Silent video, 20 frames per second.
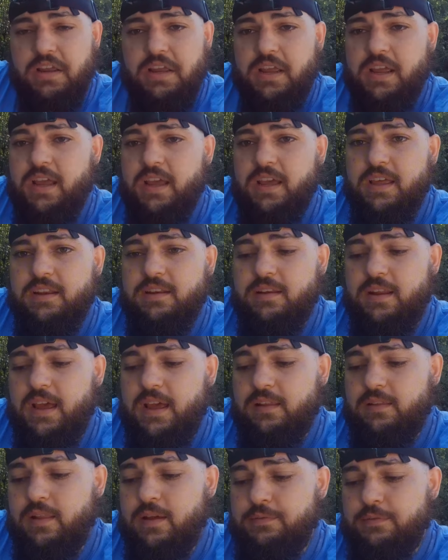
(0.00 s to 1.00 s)
and
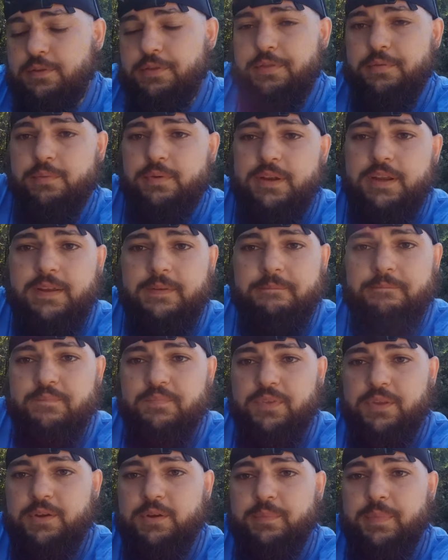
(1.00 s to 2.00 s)
at level 3,
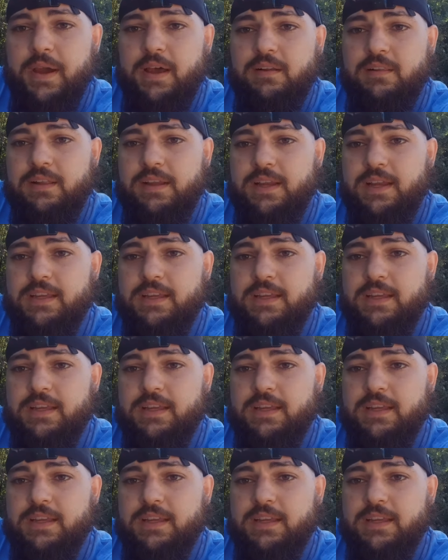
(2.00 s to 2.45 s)
your pedaling